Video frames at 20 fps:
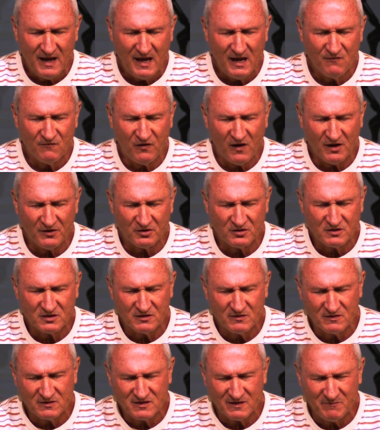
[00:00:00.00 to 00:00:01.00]
and Father,
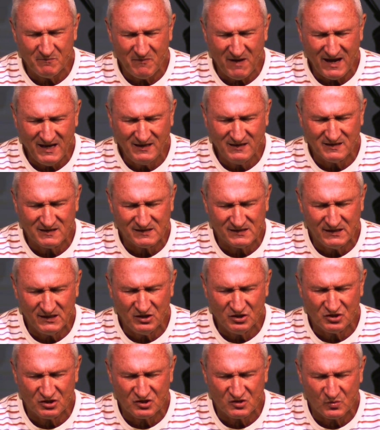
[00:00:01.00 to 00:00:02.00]
to make
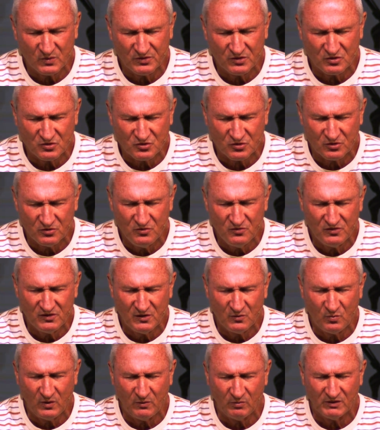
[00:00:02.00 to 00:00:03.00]
decisions with the truth
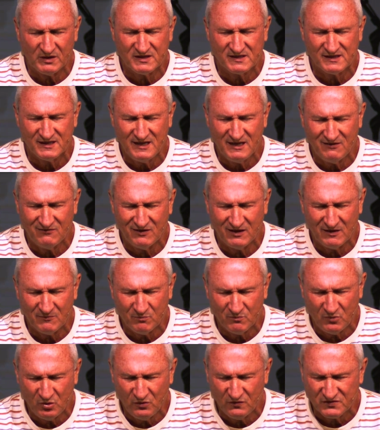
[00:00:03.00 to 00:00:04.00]
that we receive that
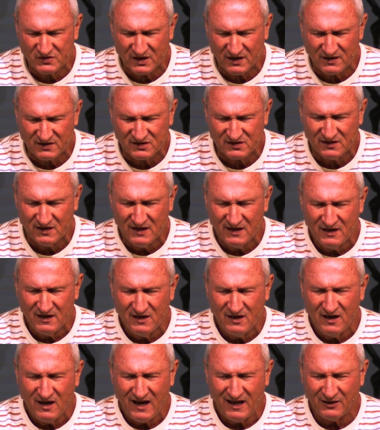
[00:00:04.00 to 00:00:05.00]
moves us
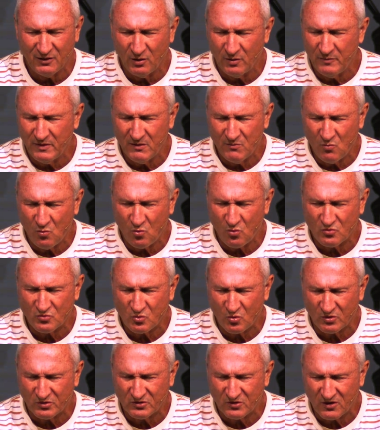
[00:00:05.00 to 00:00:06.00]
a little bit more
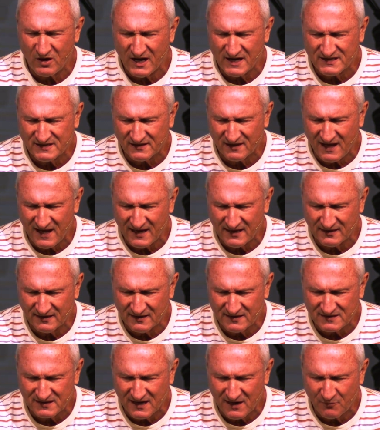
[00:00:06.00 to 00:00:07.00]
toward
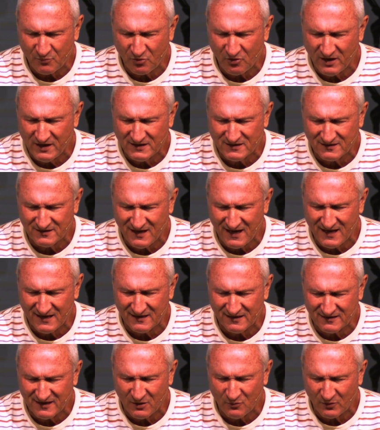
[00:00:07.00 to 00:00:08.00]
Christ-likeness. And I pray today
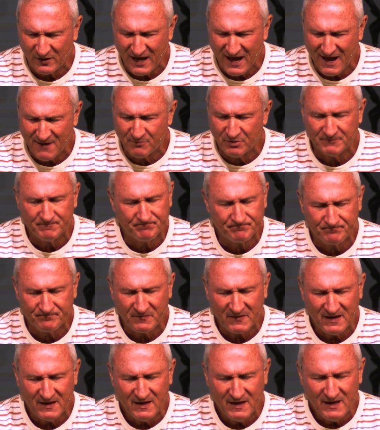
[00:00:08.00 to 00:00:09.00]
that that would happen
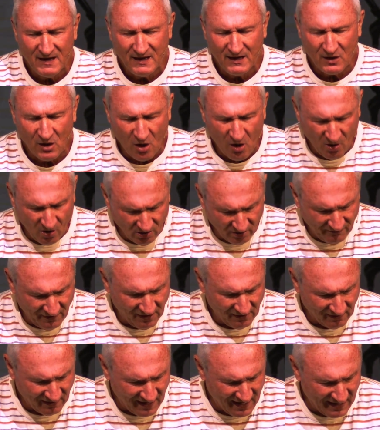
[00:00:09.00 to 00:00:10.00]
in all of
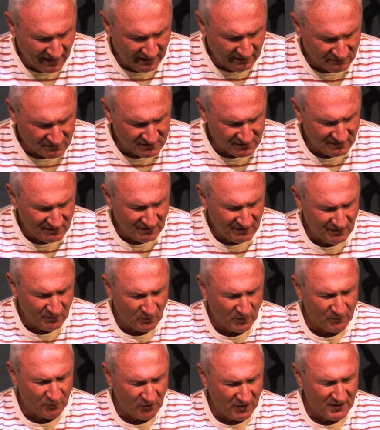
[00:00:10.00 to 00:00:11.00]
our lives,
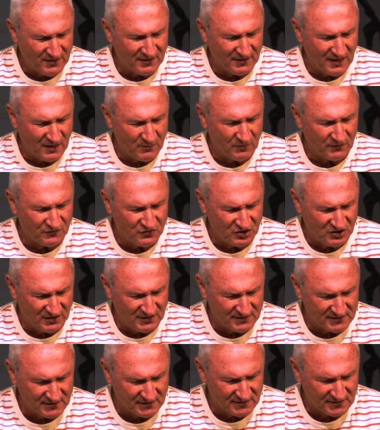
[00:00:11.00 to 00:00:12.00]
and we pray it in the name of
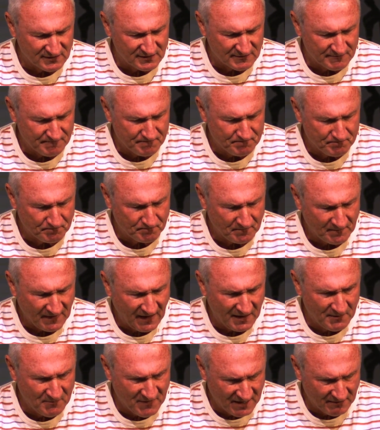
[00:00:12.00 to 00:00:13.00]
Jesus.
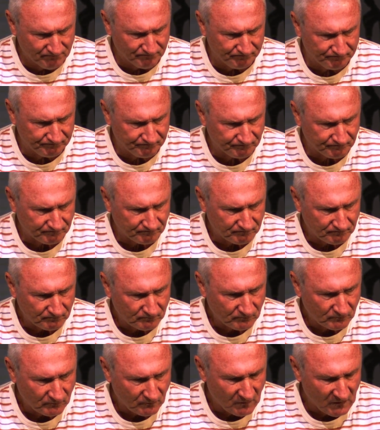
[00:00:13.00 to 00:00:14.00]
Amen.
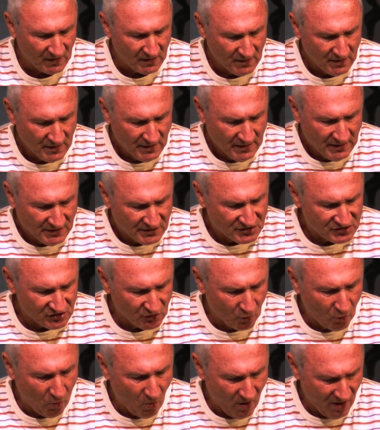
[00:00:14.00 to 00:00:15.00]

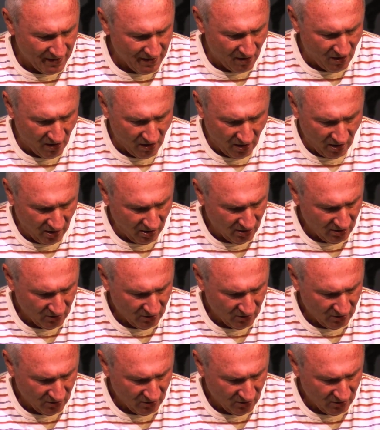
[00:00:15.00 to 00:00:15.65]
So what are